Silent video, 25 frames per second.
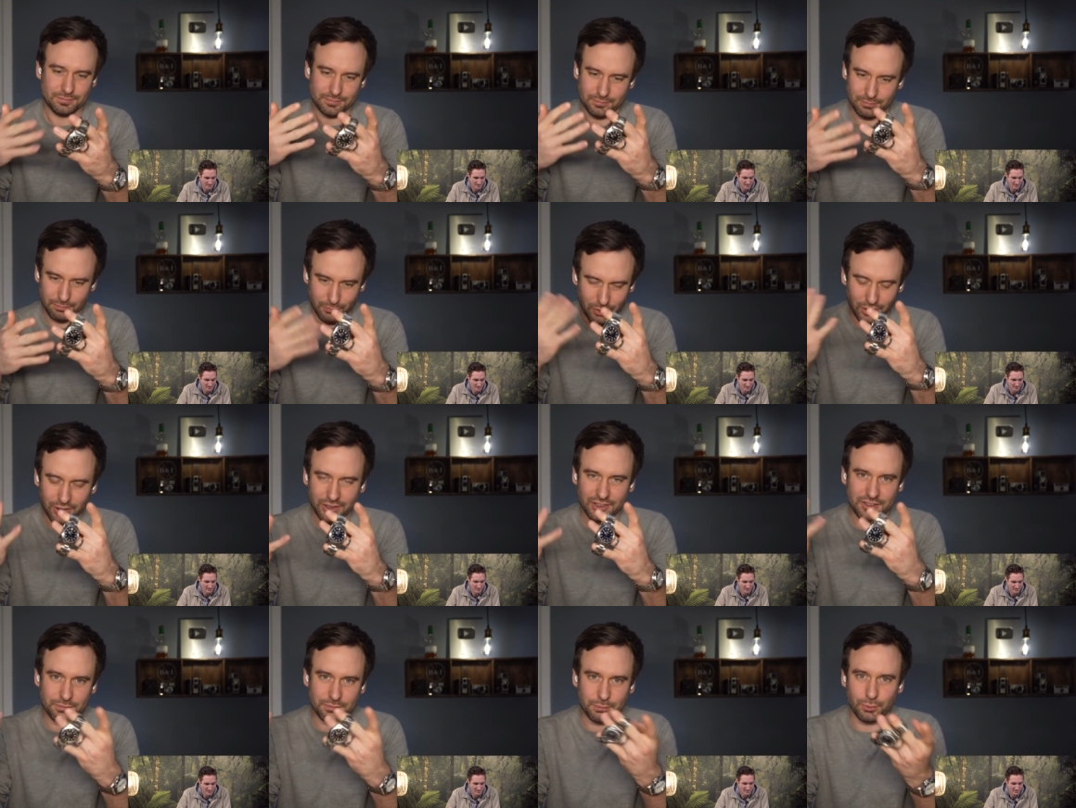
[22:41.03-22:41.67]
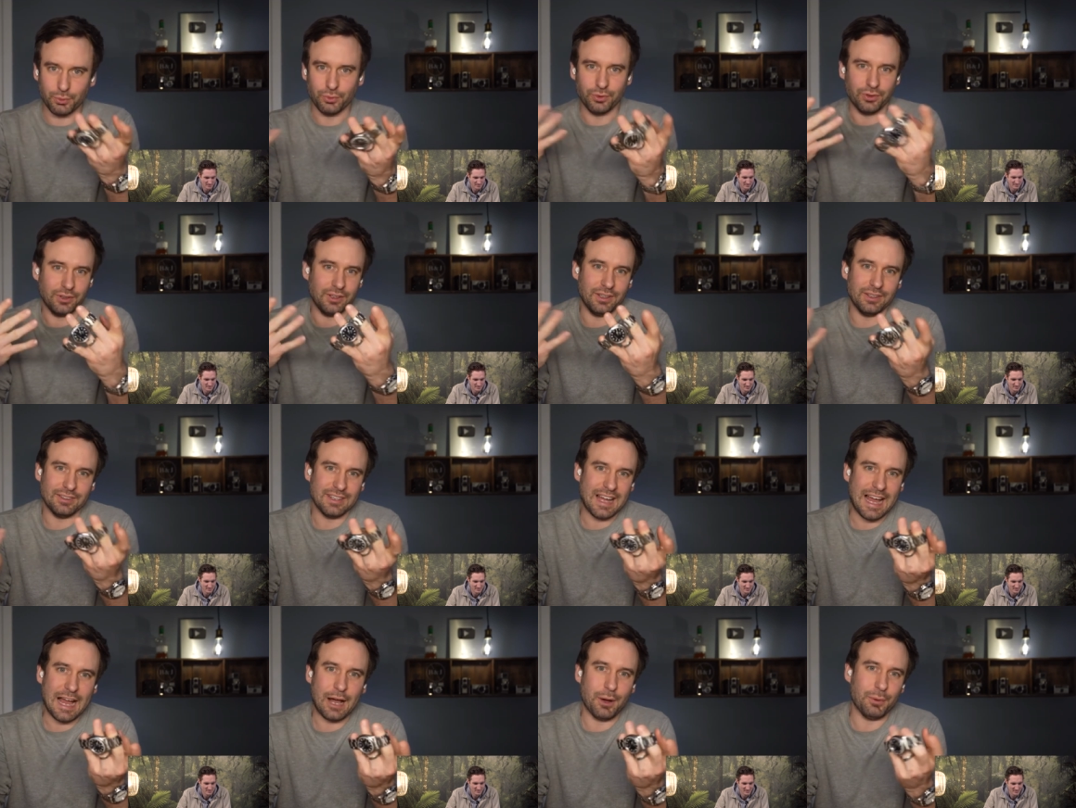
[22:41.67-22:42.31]
my Explorer
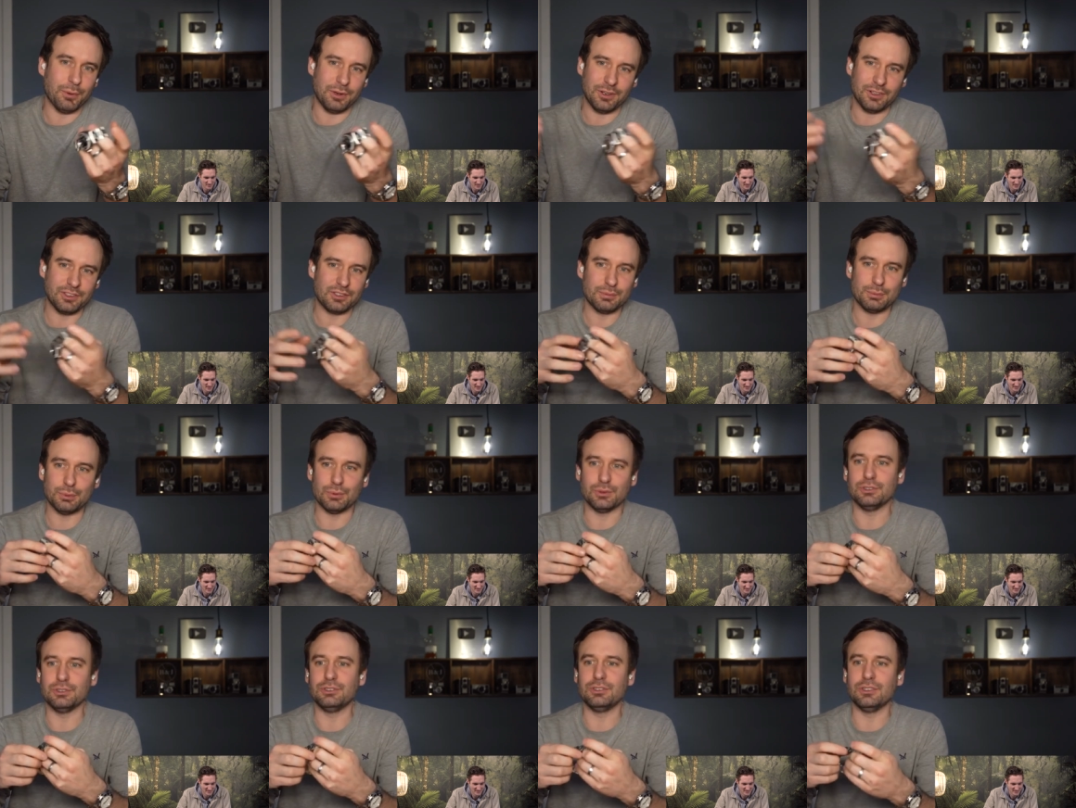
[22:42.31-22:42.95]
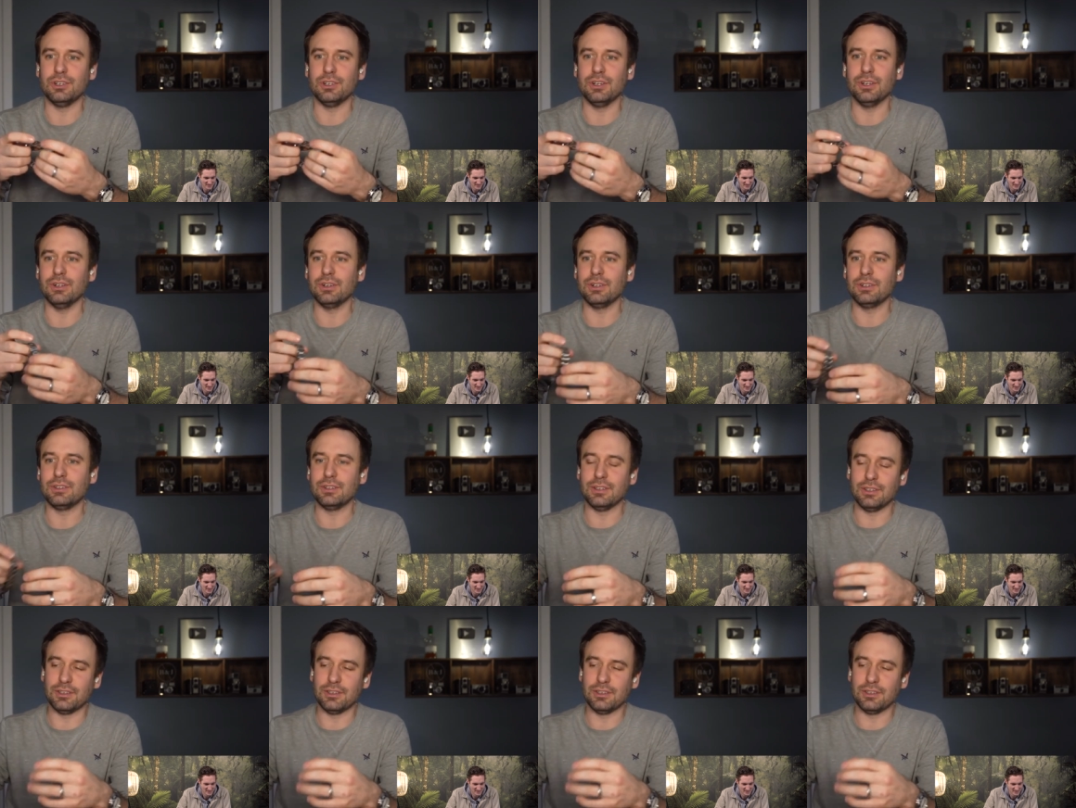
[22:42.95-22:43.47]
is how an Explorer should look,